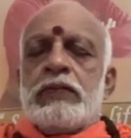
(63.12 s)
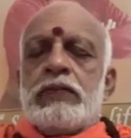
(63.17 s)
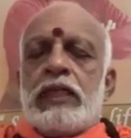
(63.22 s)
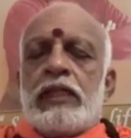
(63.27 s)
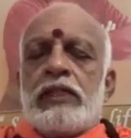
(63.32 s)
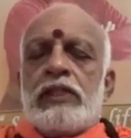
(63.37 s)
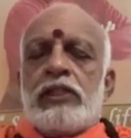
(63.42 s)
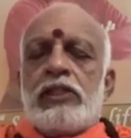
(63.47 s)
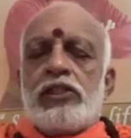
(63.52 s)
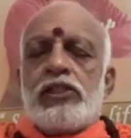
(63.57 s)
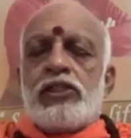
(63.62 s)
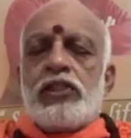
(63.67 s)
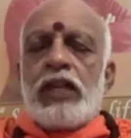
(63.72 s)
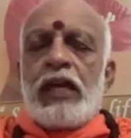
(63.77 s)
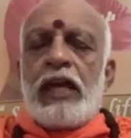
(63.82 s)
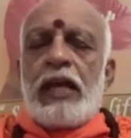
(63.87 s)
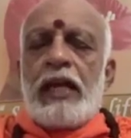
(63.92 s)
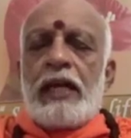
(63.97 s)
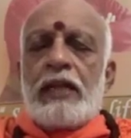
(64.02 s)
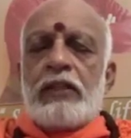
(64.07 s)
I shall
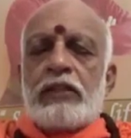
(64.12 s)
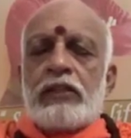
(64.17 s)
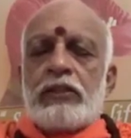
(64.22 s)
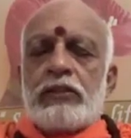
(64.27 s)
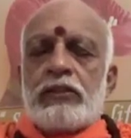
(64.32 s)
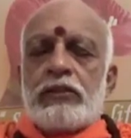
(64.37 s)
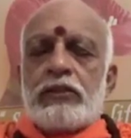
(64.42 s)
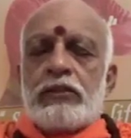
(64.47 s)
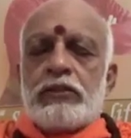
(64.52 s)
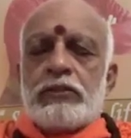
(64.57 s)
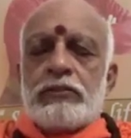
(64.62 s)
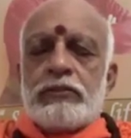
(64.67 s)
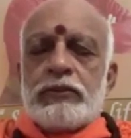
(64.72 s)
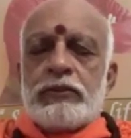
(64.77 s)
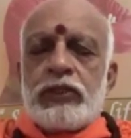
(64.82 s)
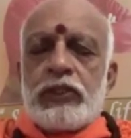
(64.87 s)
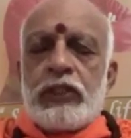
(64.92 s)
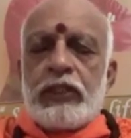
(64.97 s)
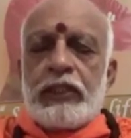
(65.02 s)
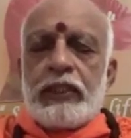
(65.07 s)
chant Om
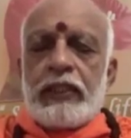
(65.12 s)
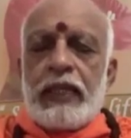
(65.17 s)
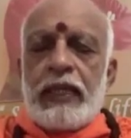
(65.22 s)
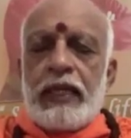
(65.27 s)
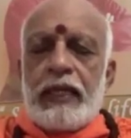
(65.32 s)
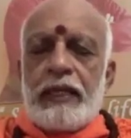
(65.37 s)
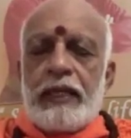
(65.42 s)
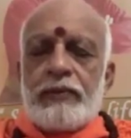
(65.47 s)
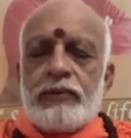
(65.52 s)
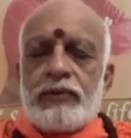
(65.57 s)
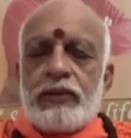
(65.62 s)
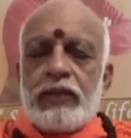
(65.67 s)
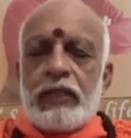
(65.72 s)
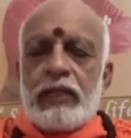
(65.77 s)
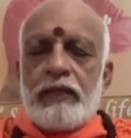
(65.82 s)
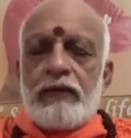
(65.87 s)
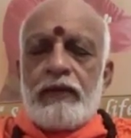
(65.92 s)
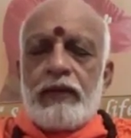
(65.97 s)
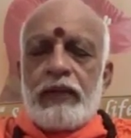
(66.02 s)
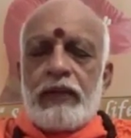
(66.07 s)
3 times,
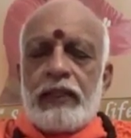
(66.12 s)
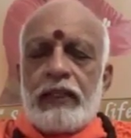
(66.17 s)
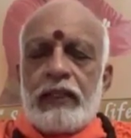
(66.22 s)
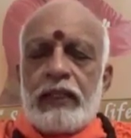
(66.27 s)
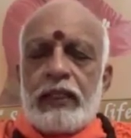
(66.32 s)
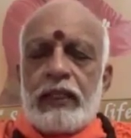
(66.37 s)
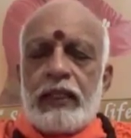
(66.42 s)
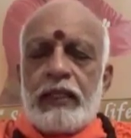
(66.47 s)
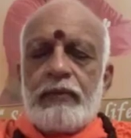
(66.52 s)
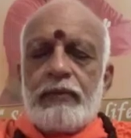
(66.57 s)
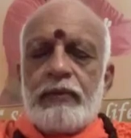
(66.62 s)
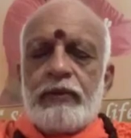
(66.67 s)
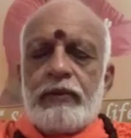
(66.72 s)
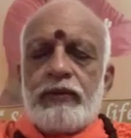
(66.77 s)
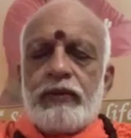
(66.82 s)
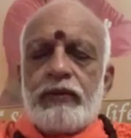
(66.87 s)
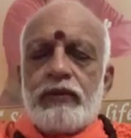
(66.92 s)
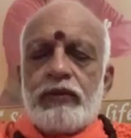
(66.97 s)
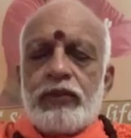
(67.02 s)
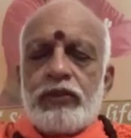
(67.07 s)
then a Vedic hymn.
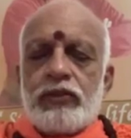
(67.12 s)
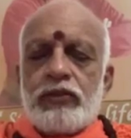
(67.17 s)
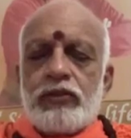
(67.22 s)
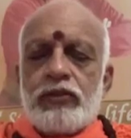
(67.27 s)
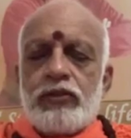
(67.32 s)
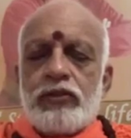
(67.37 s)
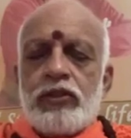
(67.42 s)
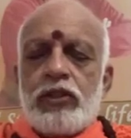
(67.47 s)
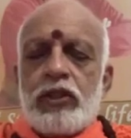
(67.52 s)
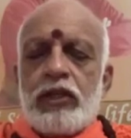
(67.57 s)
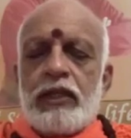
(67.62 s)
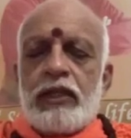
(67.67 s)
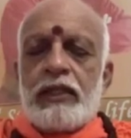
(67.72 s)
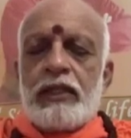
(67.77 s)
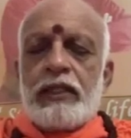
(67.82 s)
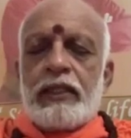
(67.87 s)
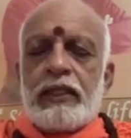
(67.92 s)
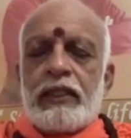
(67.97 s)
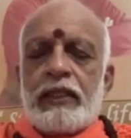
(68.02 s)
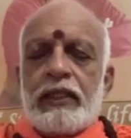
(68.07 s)
If you wish to join,
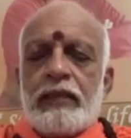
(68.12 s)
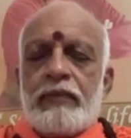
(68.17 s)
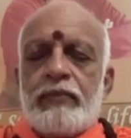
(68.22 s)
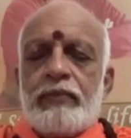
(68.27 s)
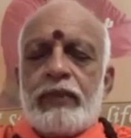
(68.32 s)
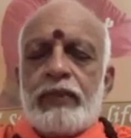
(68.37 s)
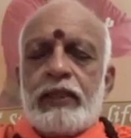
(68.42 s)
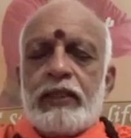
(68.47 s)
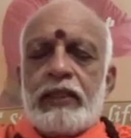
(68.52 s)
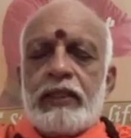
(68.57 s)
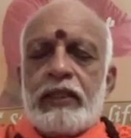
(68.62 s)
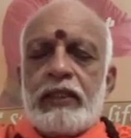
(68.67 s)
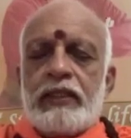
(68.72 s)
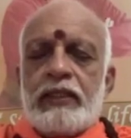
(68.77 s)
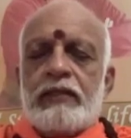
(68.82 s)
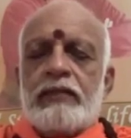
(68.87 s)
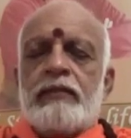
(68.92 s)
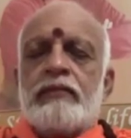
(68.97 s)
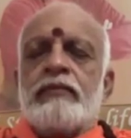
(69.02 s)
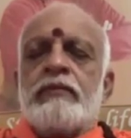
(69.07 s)
take a deep breath
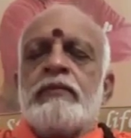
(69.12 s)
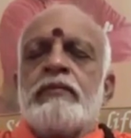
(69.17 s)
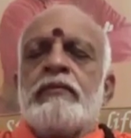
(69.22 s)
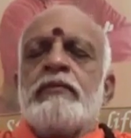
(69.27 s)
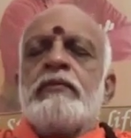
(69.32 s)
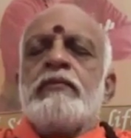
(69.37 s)
in.